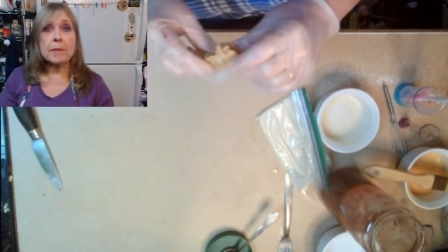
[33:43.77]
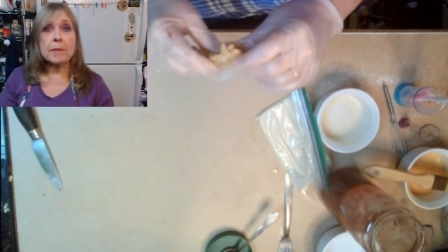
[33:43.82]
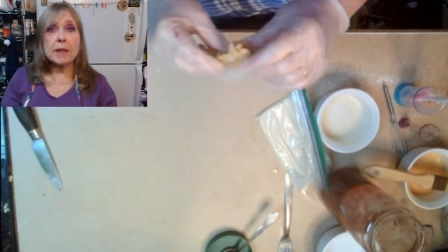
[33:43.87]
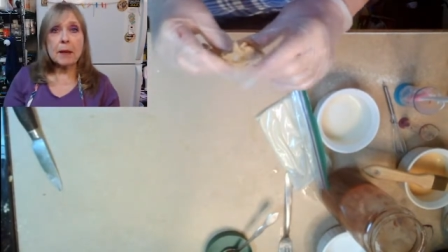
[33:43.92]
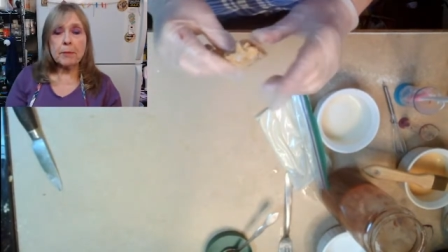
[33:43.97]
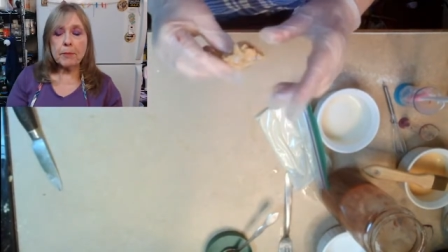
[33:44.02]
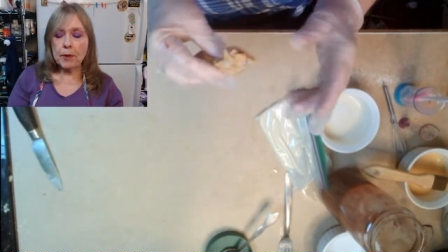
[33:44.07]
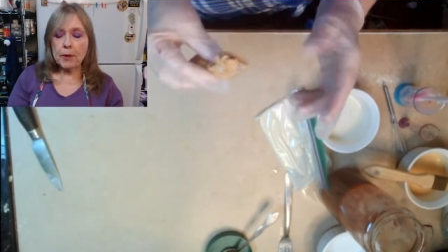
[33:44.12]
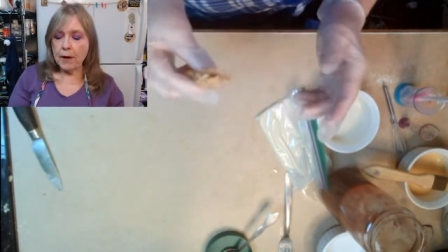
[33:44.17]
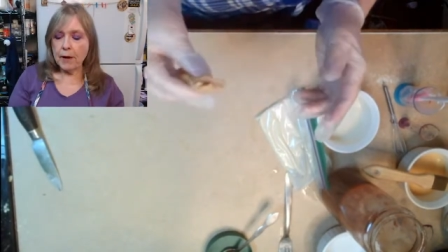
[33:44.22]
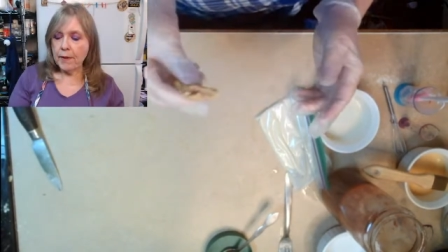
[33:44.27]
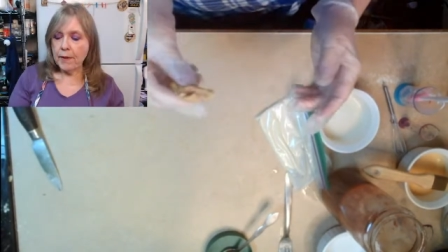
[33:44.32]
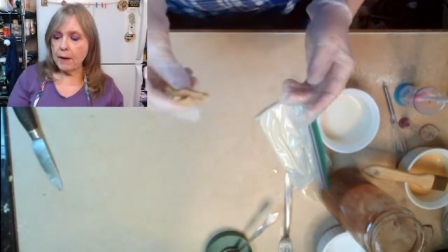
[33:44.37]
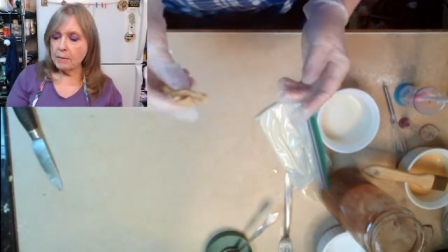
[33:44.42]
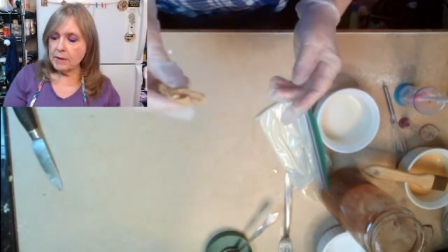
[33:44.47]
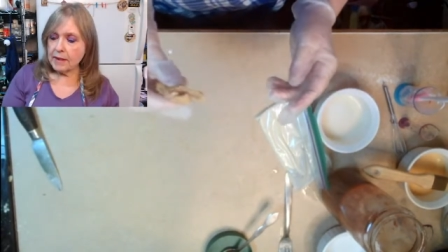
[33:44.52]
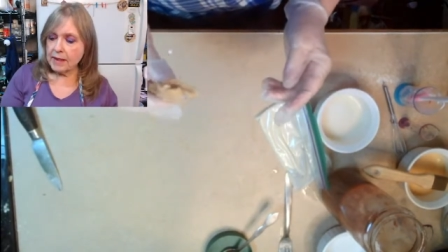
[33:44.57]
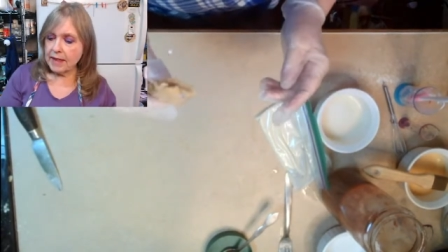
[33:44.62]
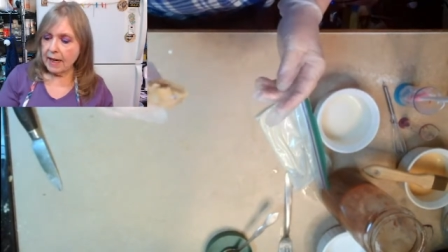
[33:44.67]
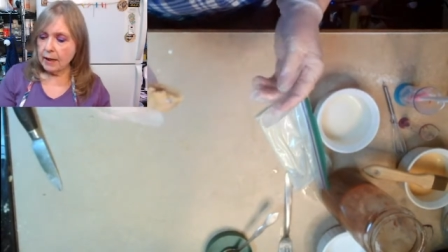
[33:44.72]
thumbs up or a
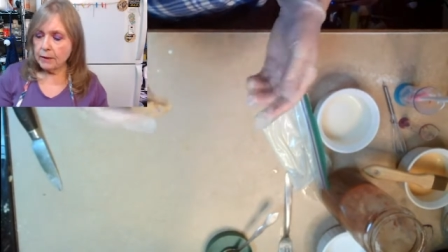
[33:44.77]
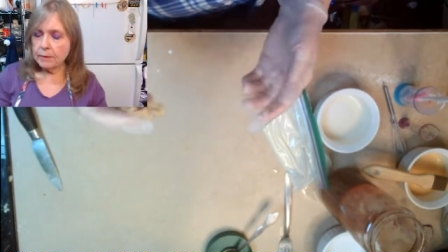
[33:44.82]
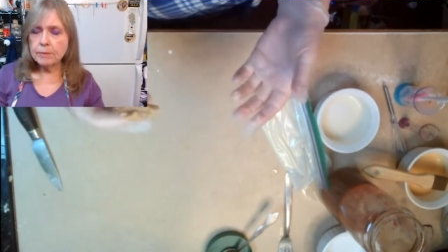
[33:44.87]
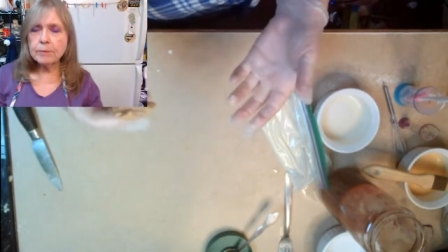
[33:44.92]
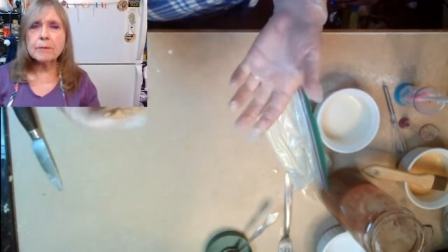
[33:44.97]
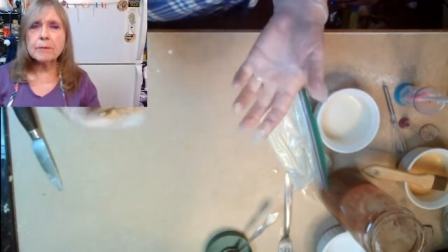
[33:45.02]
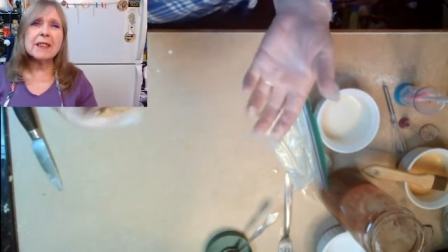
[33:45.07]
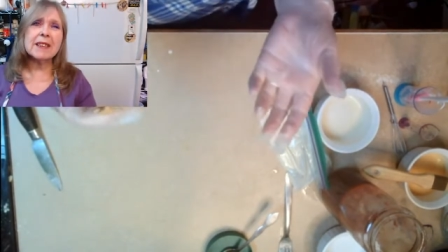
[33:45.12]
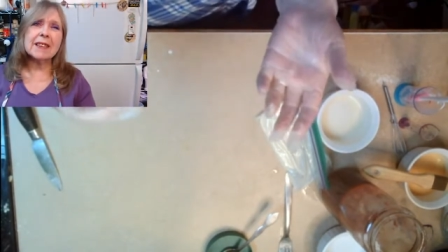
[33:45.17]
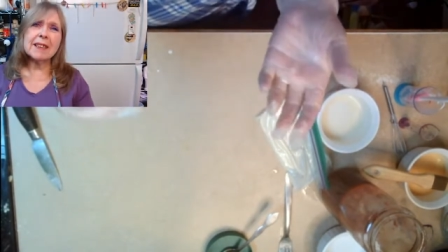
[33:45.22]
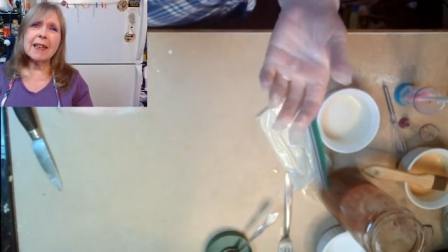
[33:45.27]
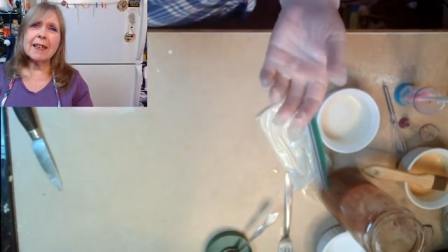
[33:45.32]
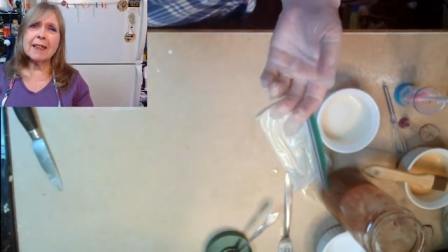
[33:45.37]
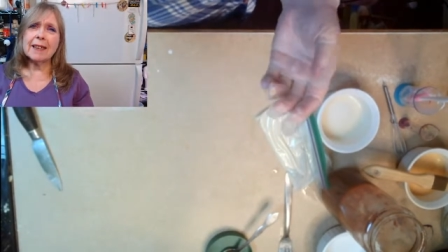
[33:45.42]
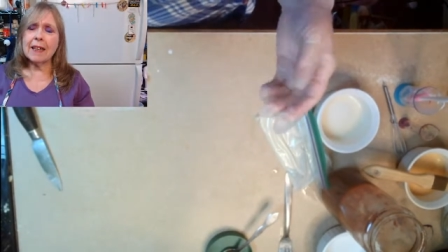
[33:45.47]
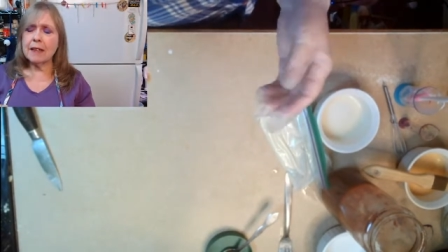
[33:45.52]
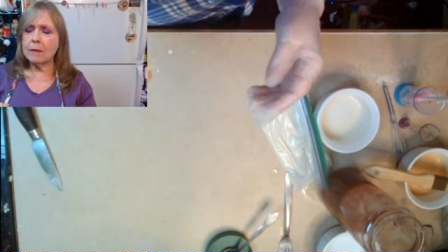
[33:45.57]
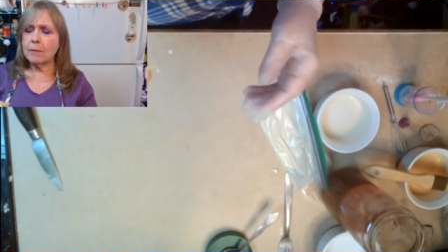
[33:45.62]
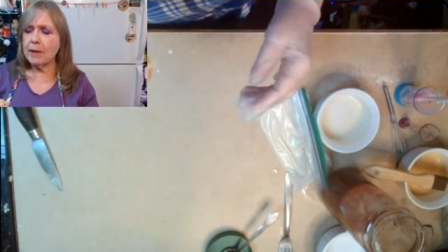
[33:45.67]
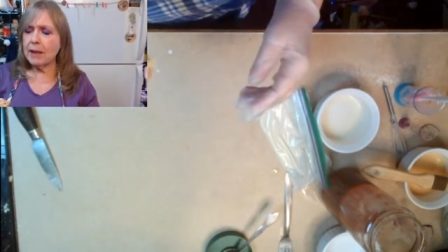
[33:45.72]
thumbs down, because
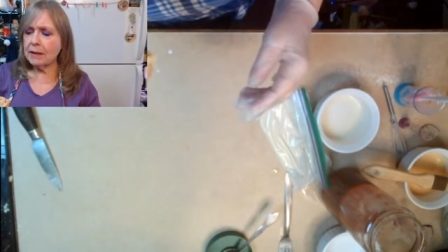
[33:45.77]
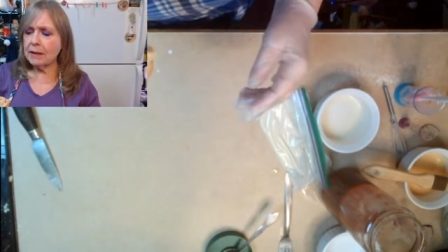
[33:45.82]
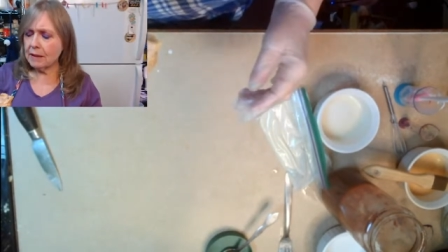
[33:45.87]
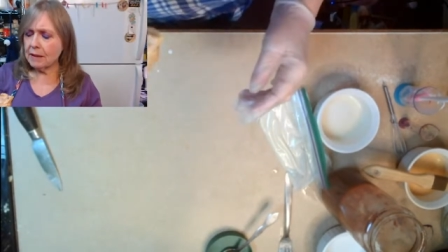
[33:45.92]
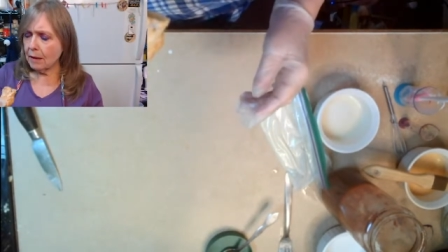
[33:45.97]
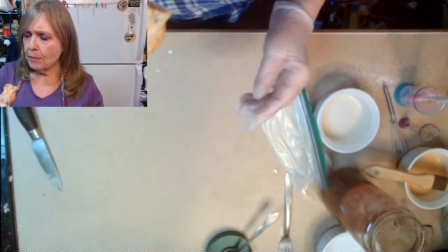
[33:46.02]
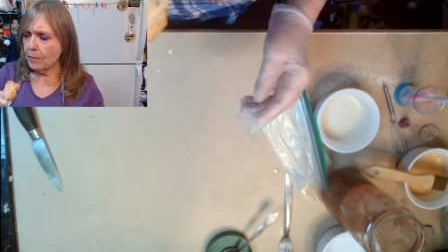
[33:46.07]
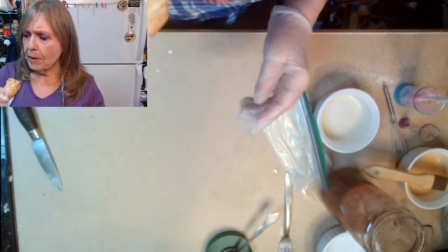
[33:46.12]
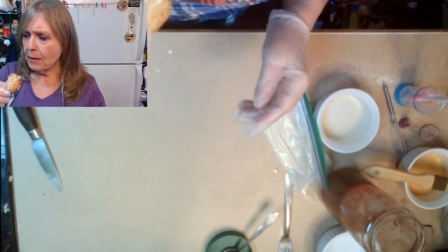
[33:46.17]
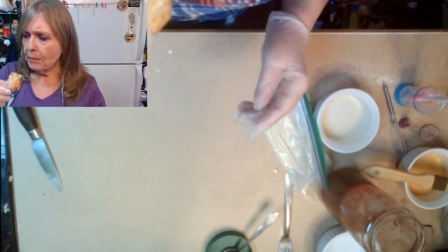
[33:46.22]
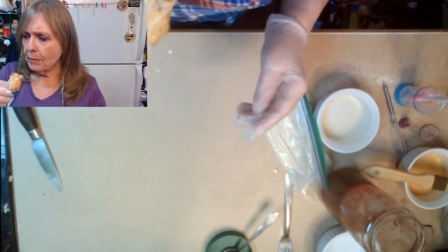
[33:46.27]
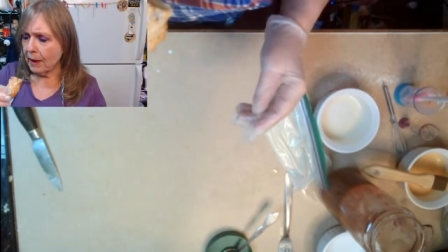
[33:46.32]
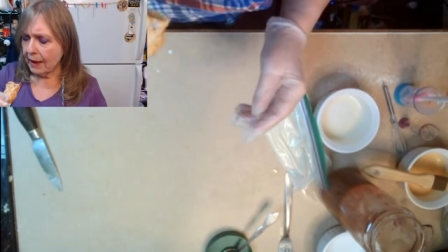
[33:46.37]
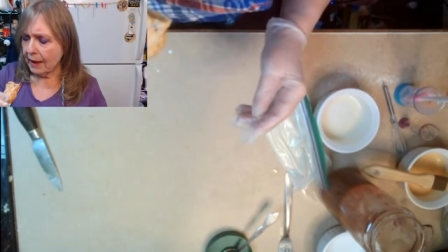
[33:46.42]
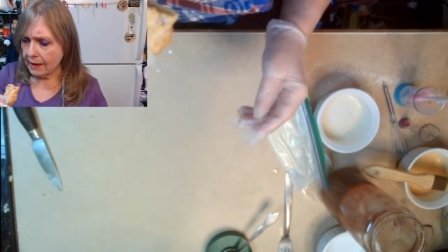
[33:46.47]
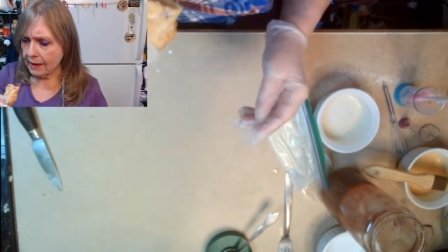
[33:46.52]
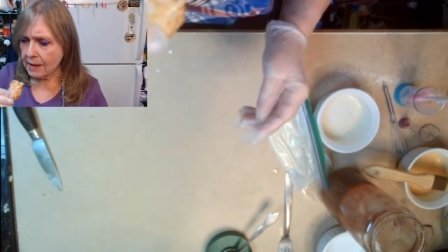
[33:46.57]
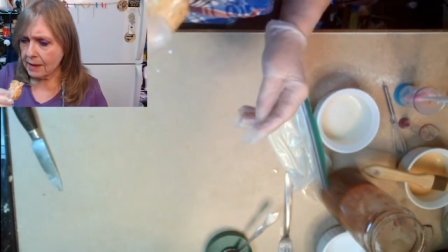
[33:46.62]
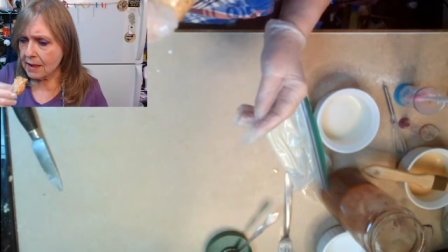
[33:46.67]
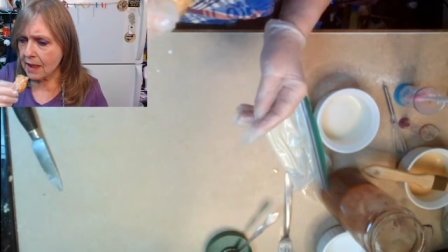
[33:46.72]
I tend to be a little bit
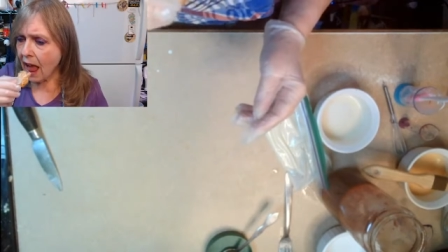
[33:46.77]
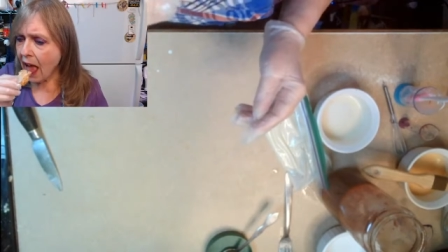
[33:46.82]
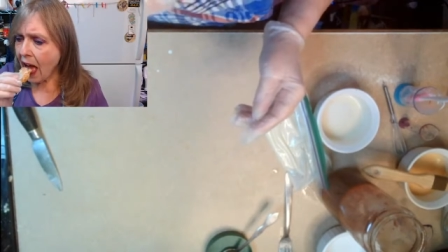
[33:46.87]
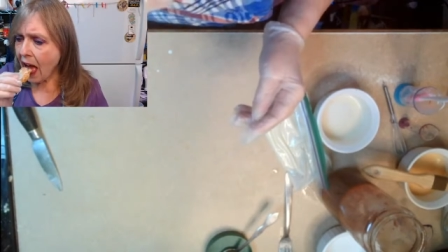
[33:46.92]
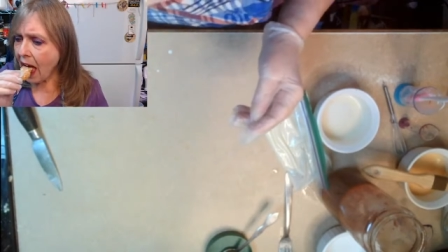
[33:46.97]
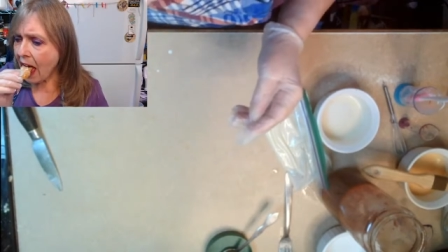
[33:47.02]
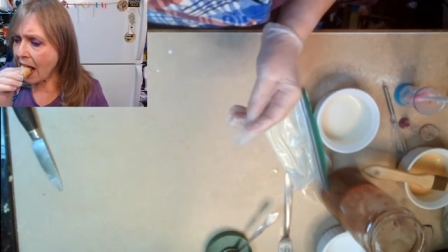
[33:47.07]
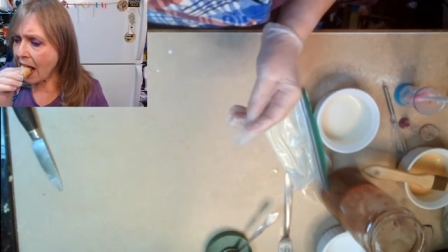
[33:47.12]
biased.